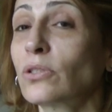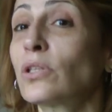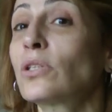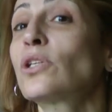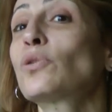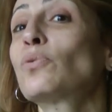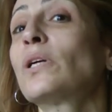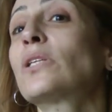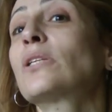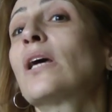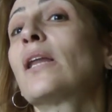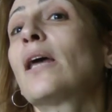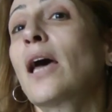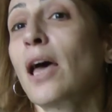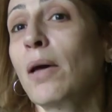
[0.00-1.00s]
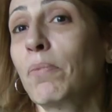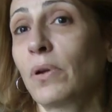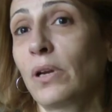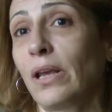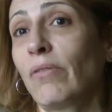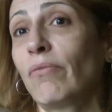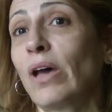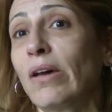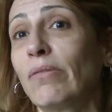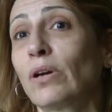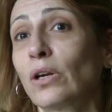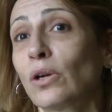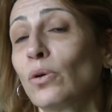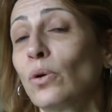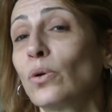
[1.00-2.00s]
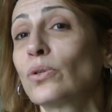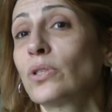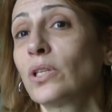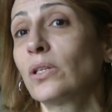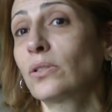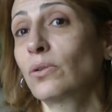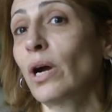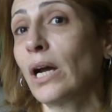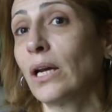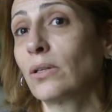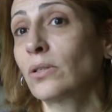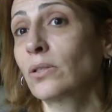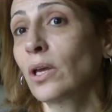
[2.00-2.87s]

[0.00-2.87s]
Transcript: this is what's going to happen if ever you lose these rights.